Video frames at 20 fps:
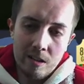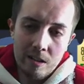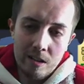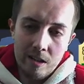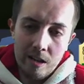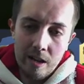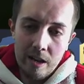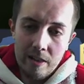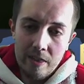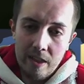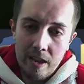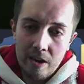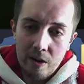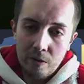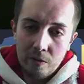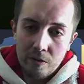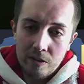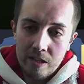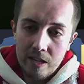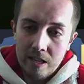and then
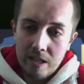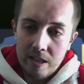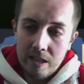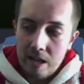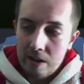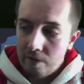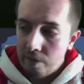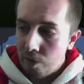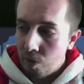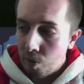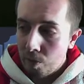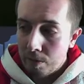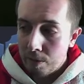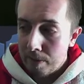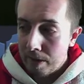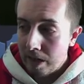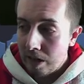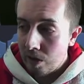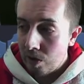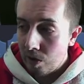obviously the inform,
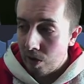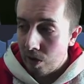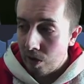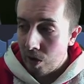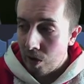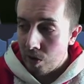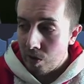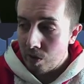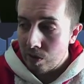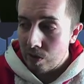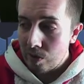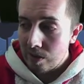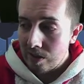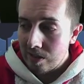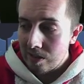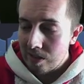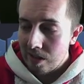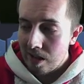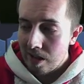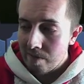depending who you use. So it's,
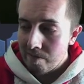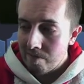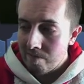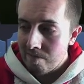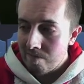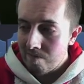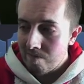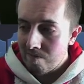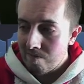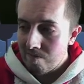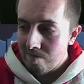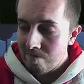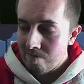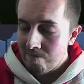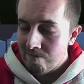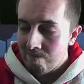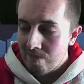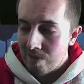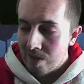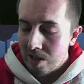
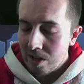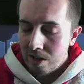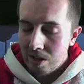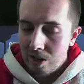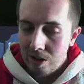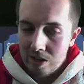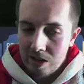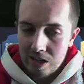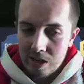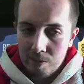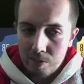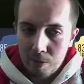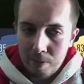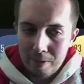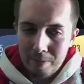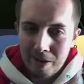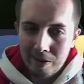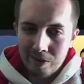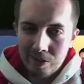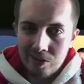you're looking at probably
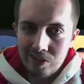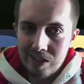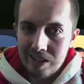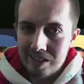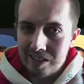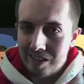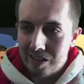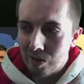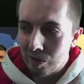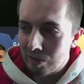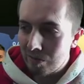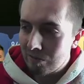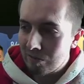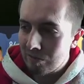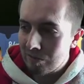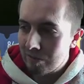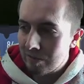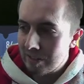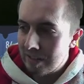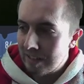about 60,
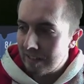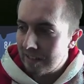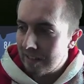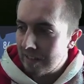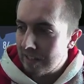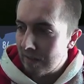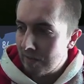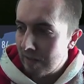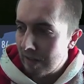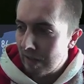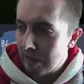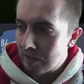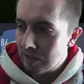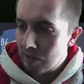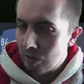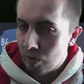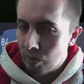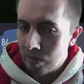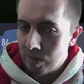70,000 coins,